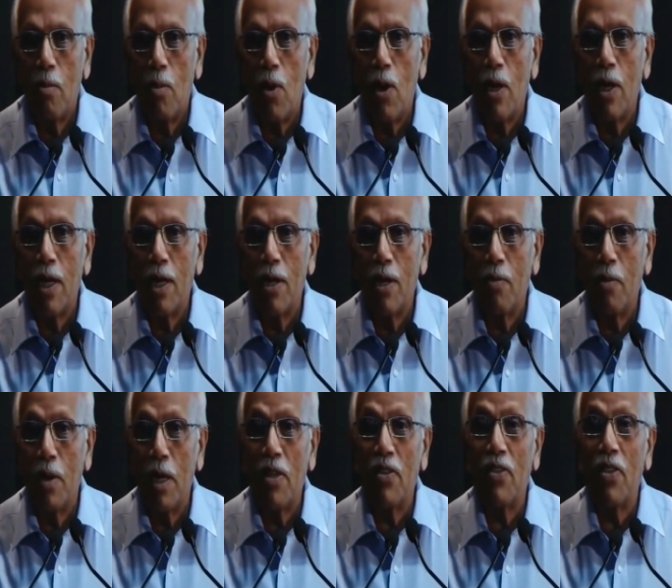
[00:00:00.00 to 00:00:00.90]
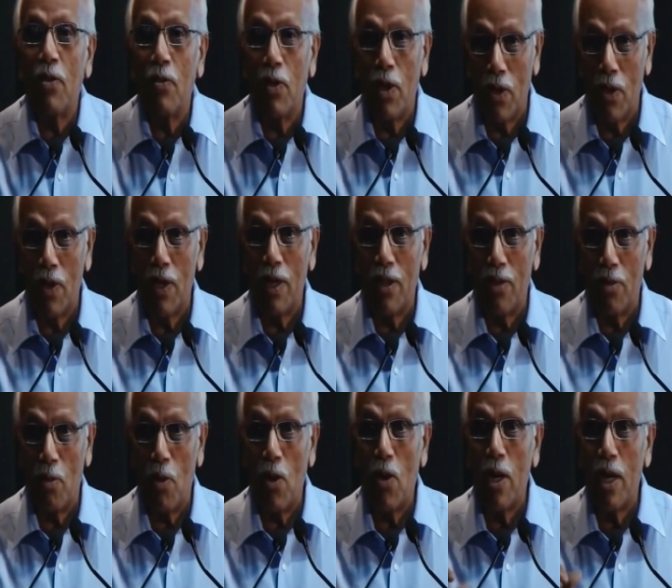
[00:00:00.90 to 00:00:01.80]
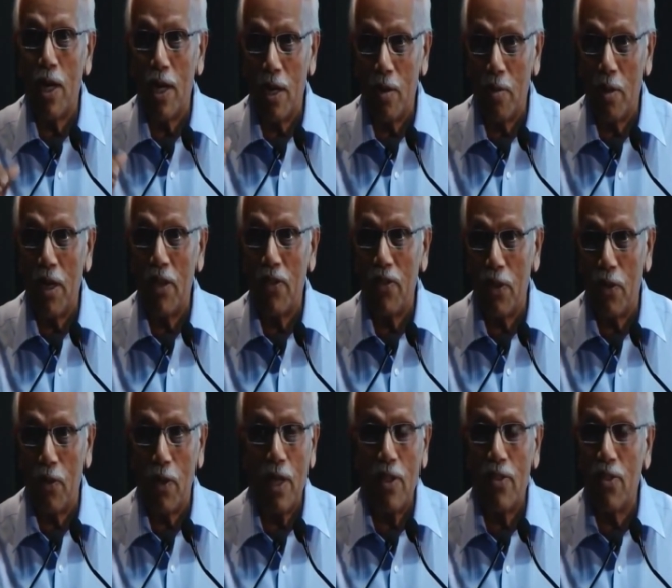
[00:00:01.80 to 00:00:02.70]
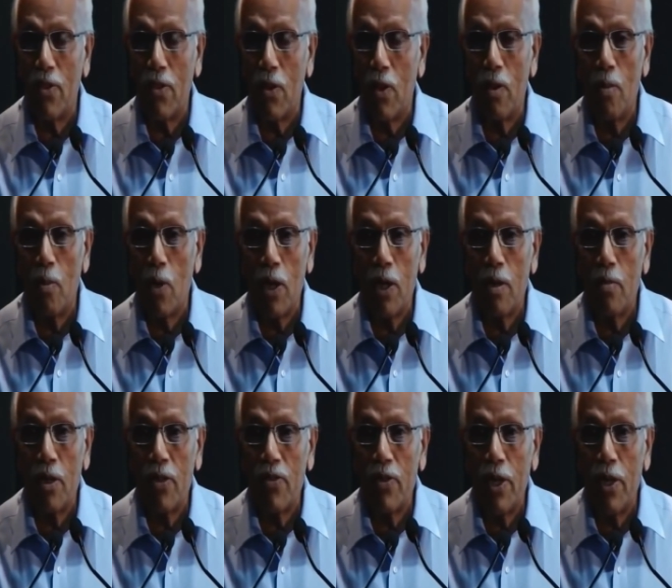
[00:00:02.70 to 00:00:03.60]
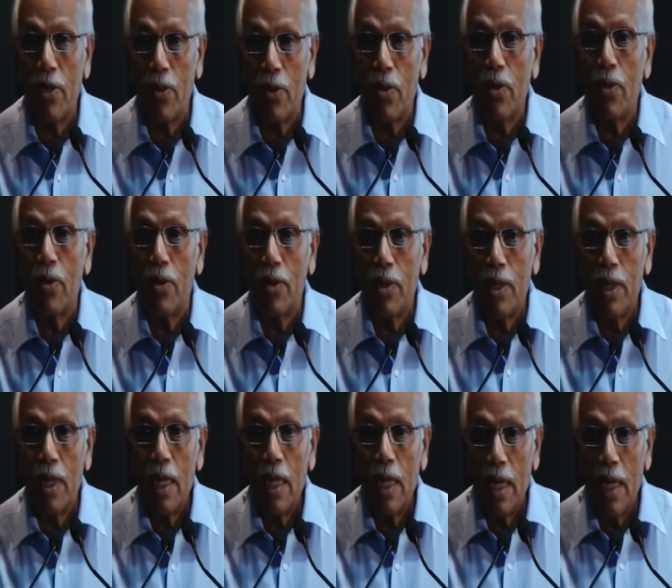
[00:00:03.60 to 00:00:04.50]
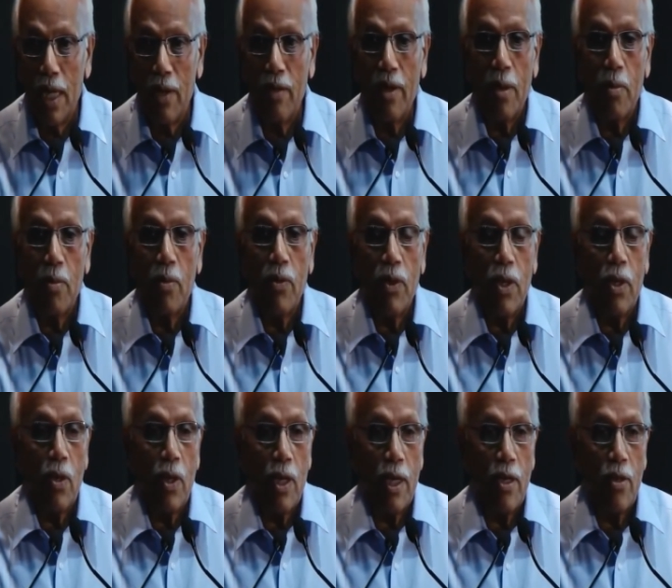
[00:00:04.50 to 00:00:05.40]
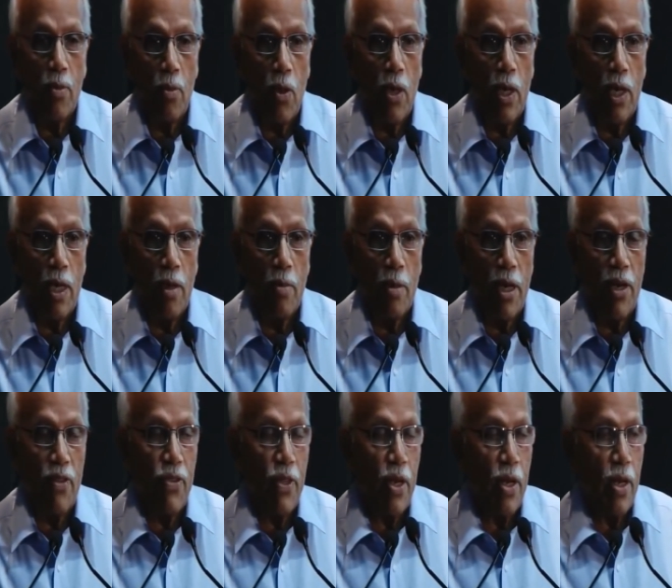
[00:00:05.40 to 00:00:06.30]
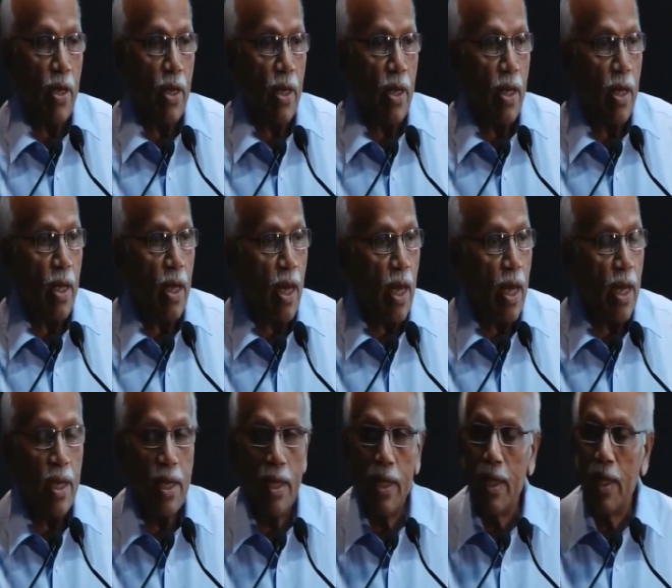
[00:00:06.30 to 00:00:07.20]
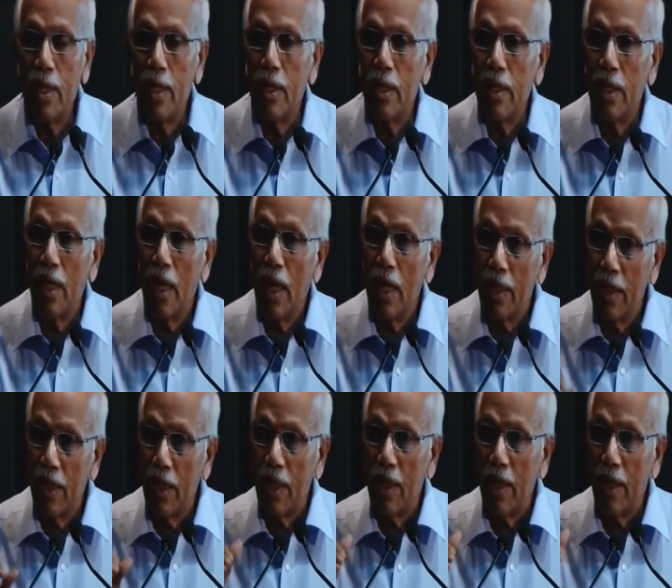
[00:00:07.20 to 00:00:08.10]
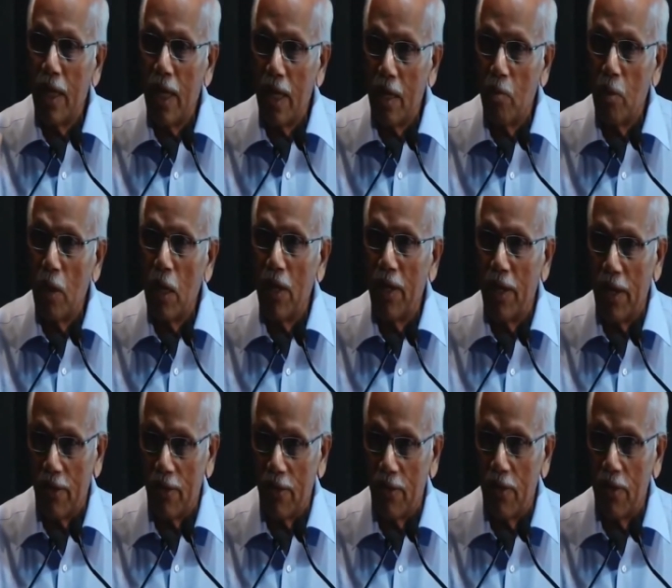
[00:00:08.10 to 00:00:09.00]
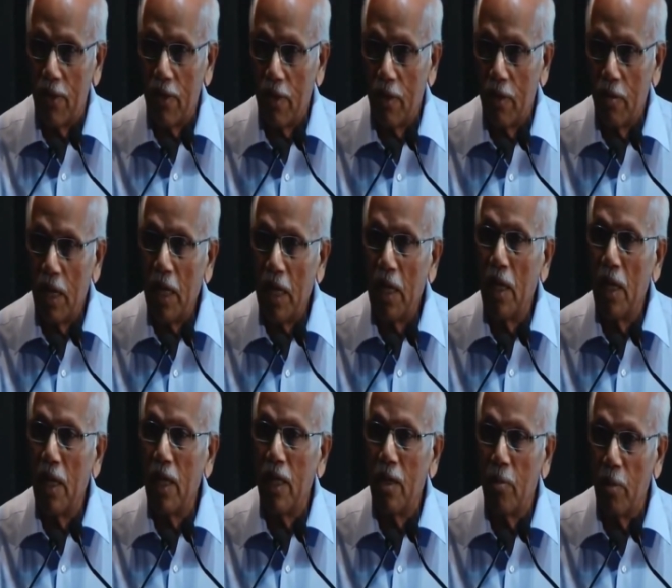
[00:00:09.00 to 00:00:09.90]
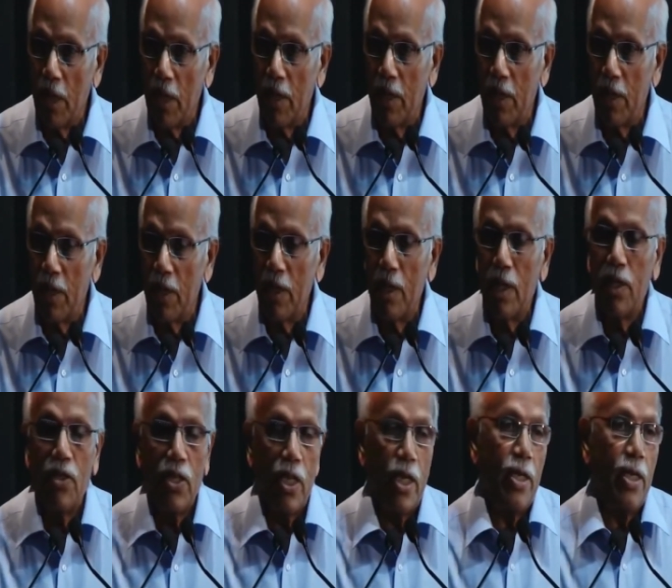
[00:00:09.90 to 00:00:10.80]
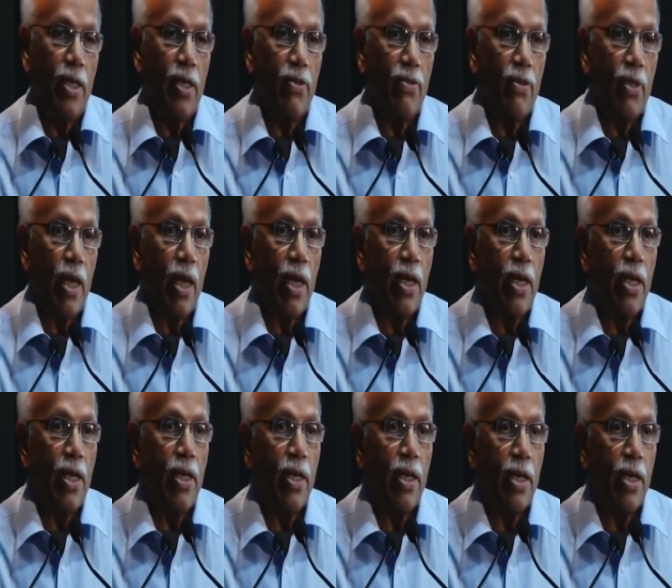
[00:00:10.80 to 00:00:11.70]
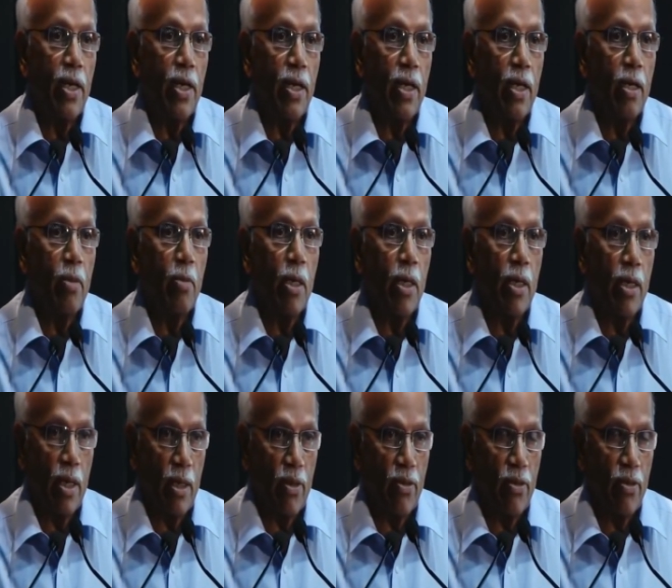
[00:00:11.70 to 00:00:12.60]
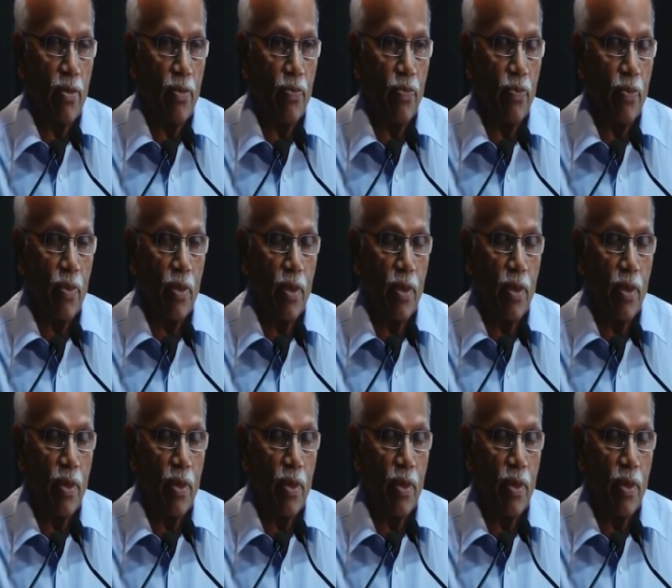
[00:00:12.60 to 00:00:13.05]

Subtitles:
modern medicine, we call it as modern medicine. Why is it called modern medicine? I don't know. Anyway, we call it as modern medicine. And the other herbal drugs, mainly Tibetan, Chinese, and Indian herbal drugs.